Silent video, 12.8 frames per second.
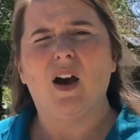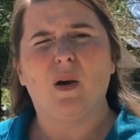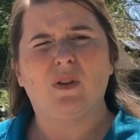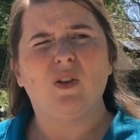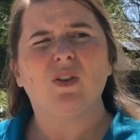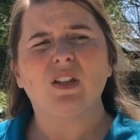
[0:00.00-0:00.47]

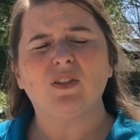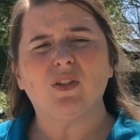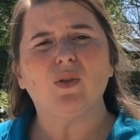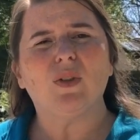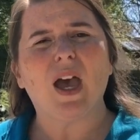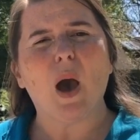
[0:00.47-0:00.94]
You can
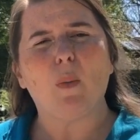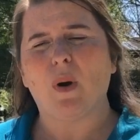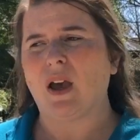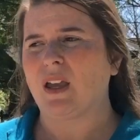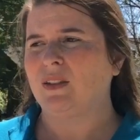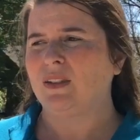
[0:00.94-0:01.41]
do that
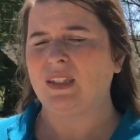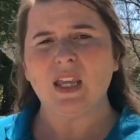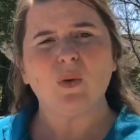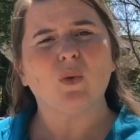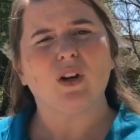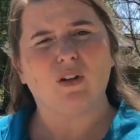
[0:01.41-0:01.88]
by
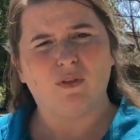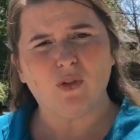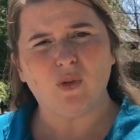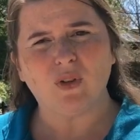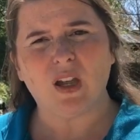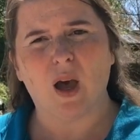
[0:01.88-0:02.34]
seeing where your
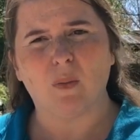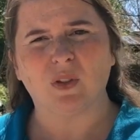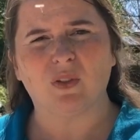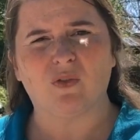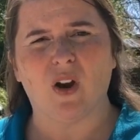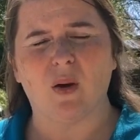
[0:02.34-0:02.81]
food
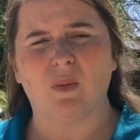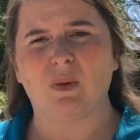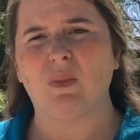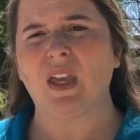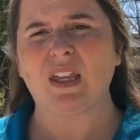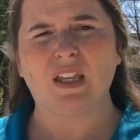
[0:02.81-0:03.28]
comes from
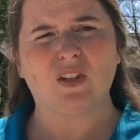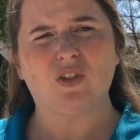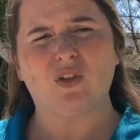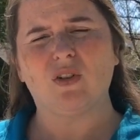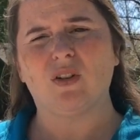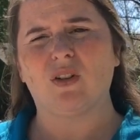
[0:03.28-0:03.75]
and making
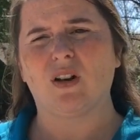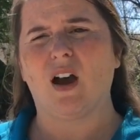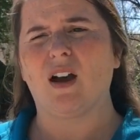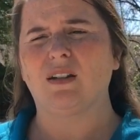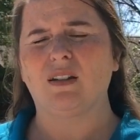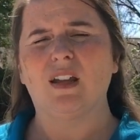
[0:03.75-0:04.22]
sure they're
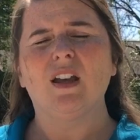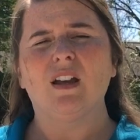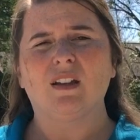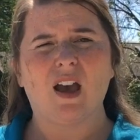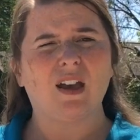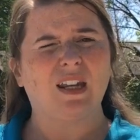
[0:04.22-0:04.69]
not
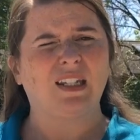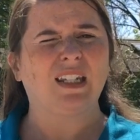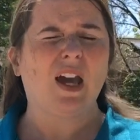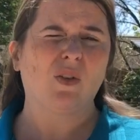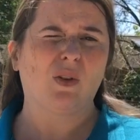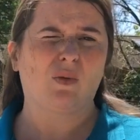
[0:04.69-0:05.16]
cutting
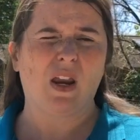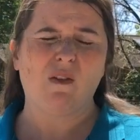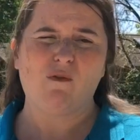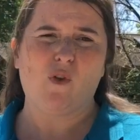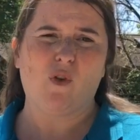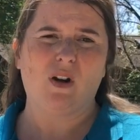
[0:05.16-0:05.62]
down the
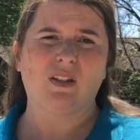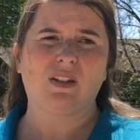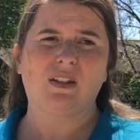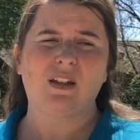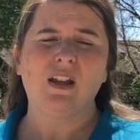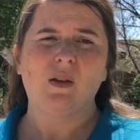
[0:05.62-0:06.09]

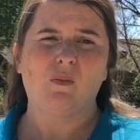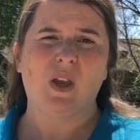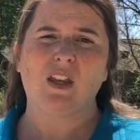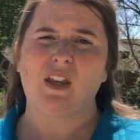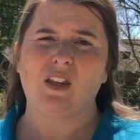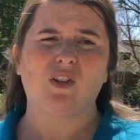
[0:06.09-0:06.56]
rainforest,
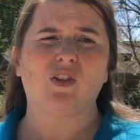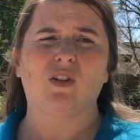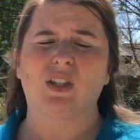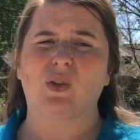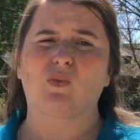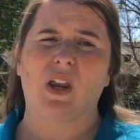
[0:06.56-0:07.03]
making sure
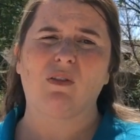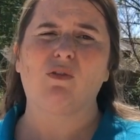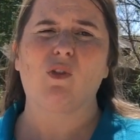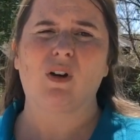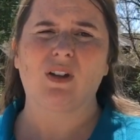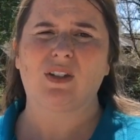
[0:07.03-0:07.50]
it's
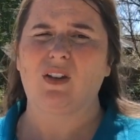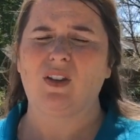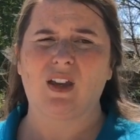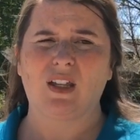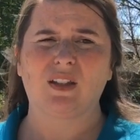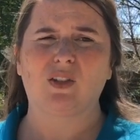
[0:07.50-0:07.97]
Rainforest
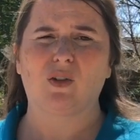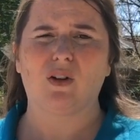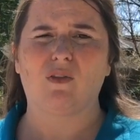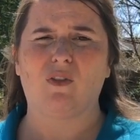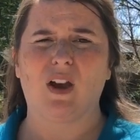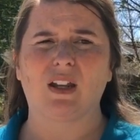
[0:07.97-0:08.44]
Alliance
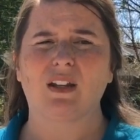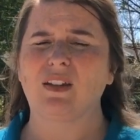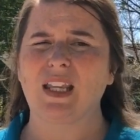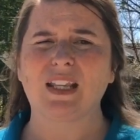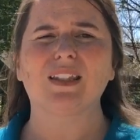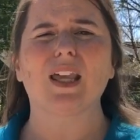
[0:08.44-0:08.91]
certified,
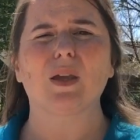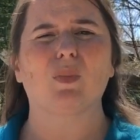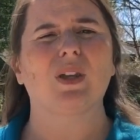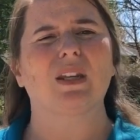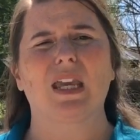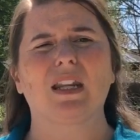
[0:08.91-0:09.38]
things like
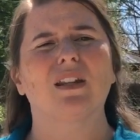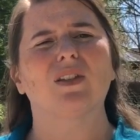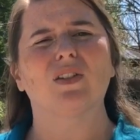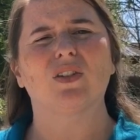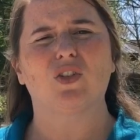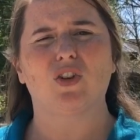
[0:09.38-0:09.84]

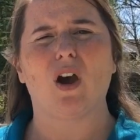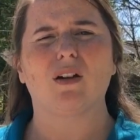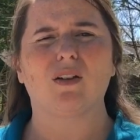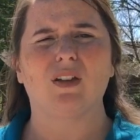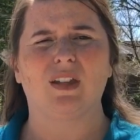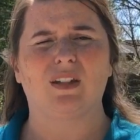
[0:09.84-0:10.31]
bananas,
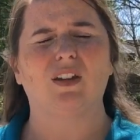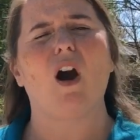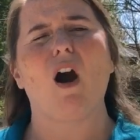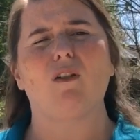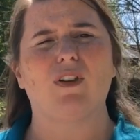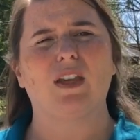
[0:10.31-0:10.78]
chocolate, and
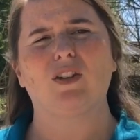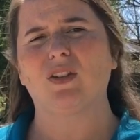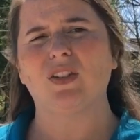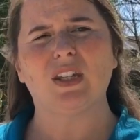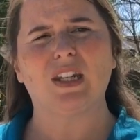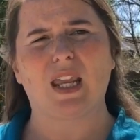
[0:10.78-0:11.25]
coffee,
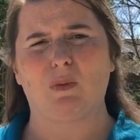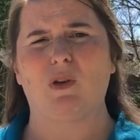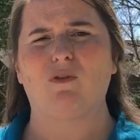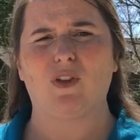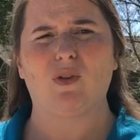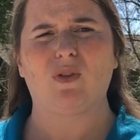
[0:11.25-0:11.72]
just to name a
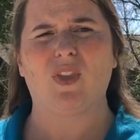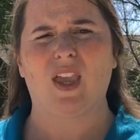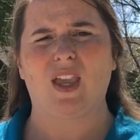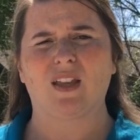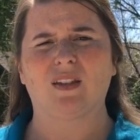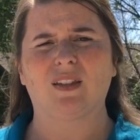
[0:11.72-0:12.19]
few
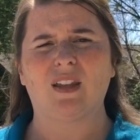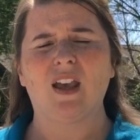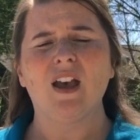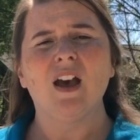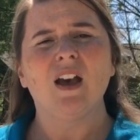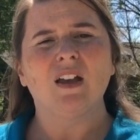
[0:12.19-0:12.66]
things.
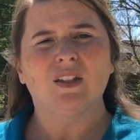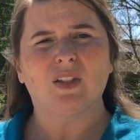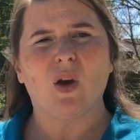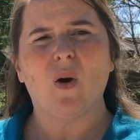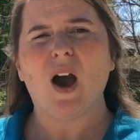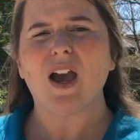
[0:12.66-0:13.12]

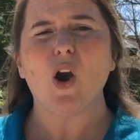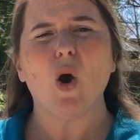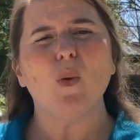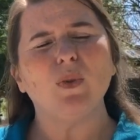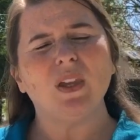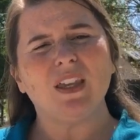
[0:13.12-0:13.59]
So I
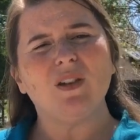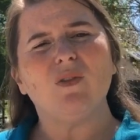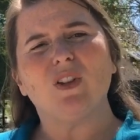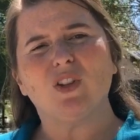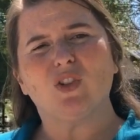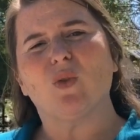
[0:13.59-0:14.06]
hope that
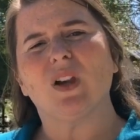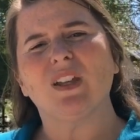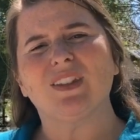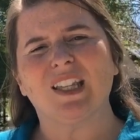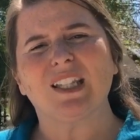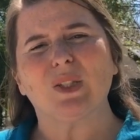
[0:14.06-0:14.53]
you've
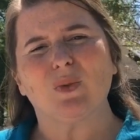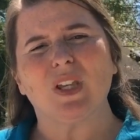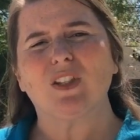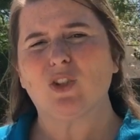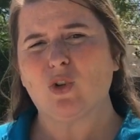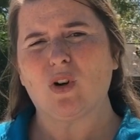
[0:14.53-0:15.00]
enjoyed this
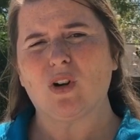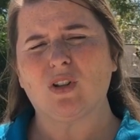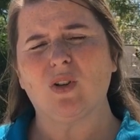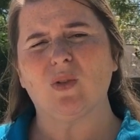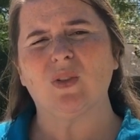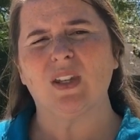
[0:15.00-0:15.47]
week's Tour
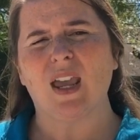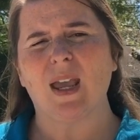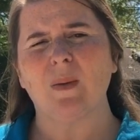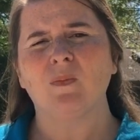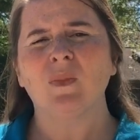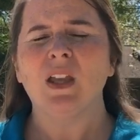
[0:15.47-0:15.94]

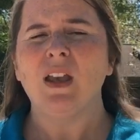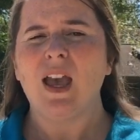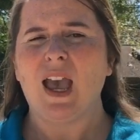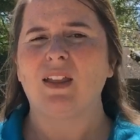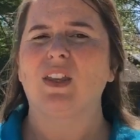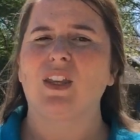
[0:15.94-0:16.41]
Tuesday,
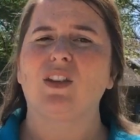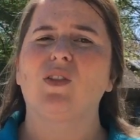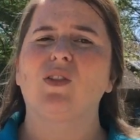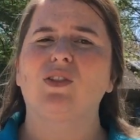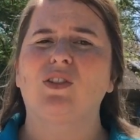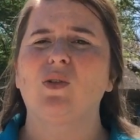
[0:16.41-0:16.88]
and that
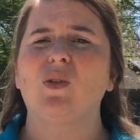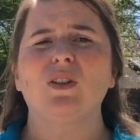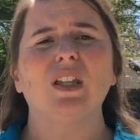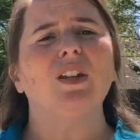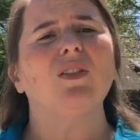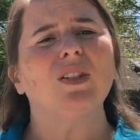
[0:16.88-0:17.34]
you'll do a
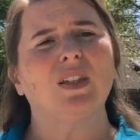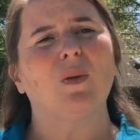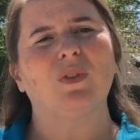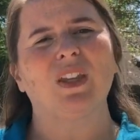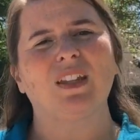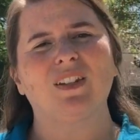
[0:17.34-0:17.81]
little
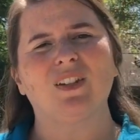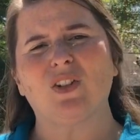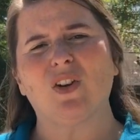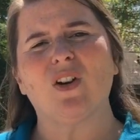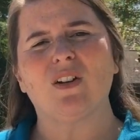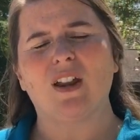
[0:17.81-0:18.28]
something to
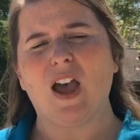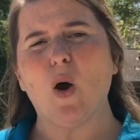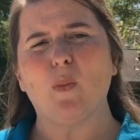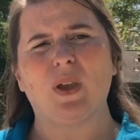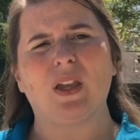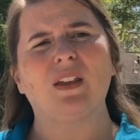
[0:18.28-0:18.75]
start
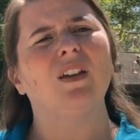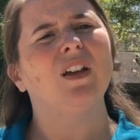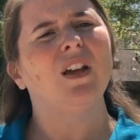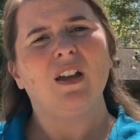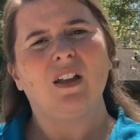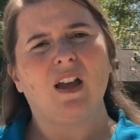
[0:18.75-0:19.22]
helping
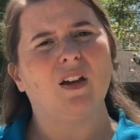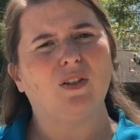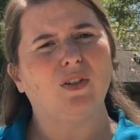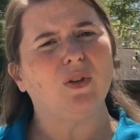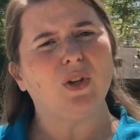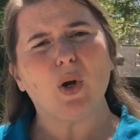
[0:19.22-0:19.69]

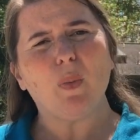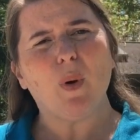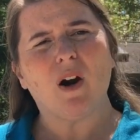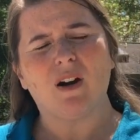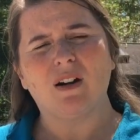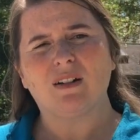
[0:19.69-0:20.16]
do your
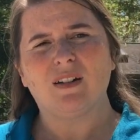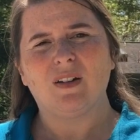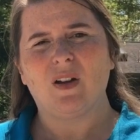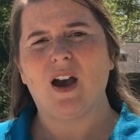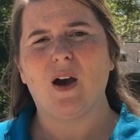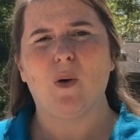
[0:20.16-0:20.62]
part.
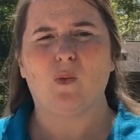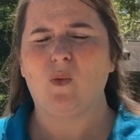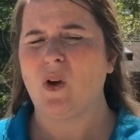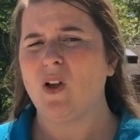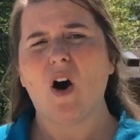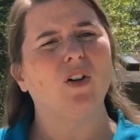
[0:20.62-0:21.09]

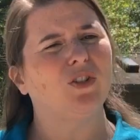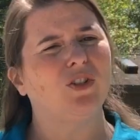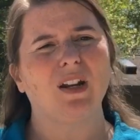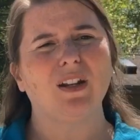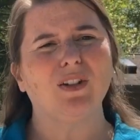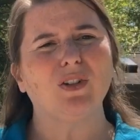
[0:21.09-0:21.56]
We'll all
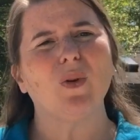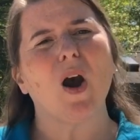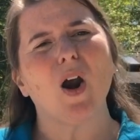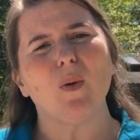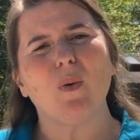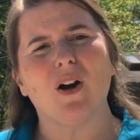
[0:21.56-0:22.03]
try to do
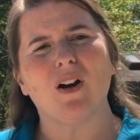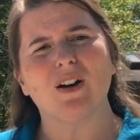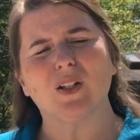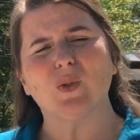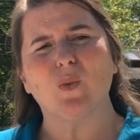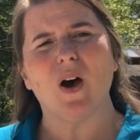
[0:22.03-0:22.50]
our part
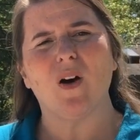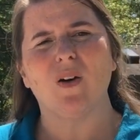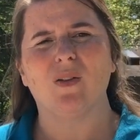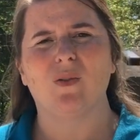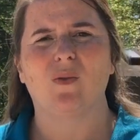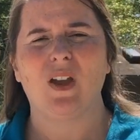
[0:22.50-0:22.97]
as
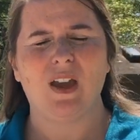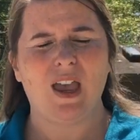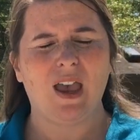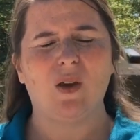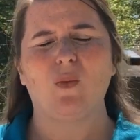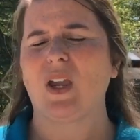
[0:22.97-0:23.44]
well,
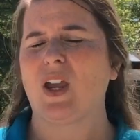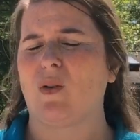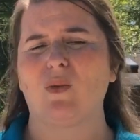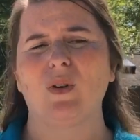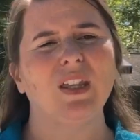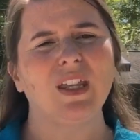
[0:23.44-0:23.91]
and we are
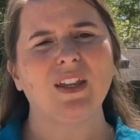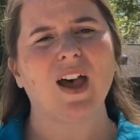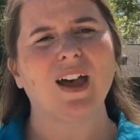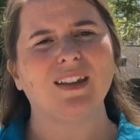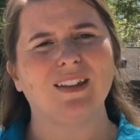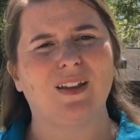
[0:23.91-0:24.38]
really
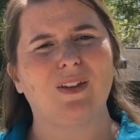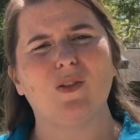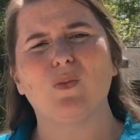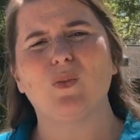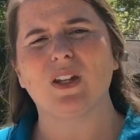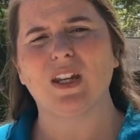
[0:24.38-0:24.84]
glad that
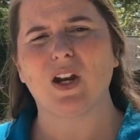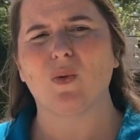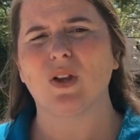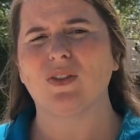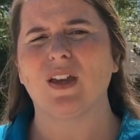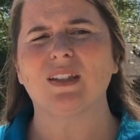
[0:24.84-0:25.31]
you've been here
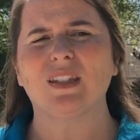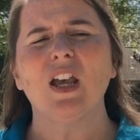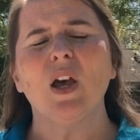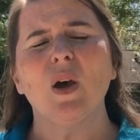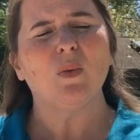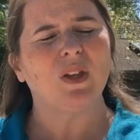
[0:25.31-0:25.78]
with us.
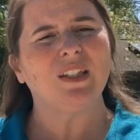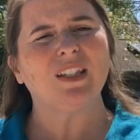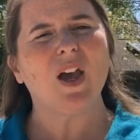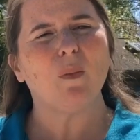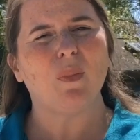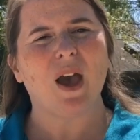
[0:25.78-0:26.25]
Please
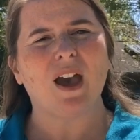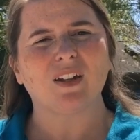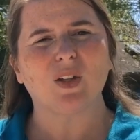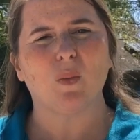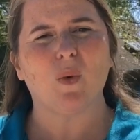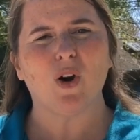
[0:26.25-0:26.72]
come
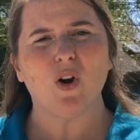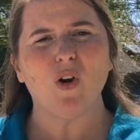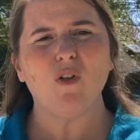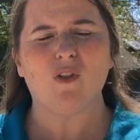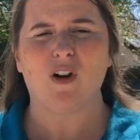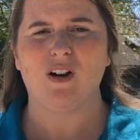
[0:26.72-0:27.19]
back
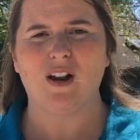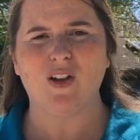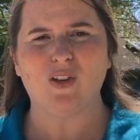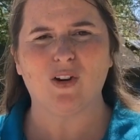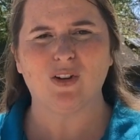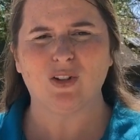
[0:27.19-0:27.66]
tomorrow for
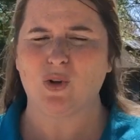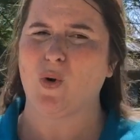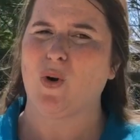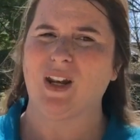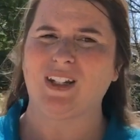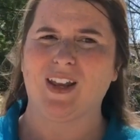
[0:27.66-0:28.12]
another
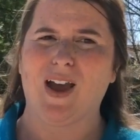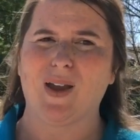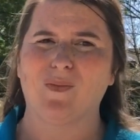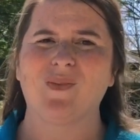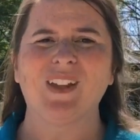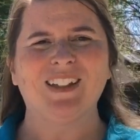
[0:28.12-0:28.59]
story
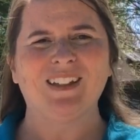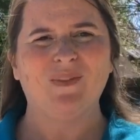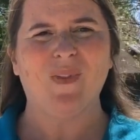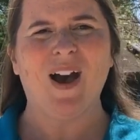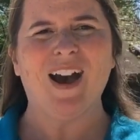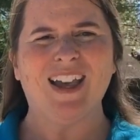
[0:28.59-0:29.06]
time.
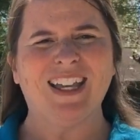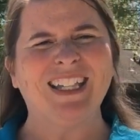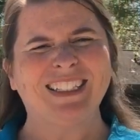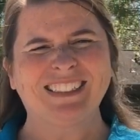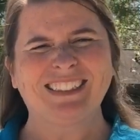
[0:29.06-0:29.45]
Bye!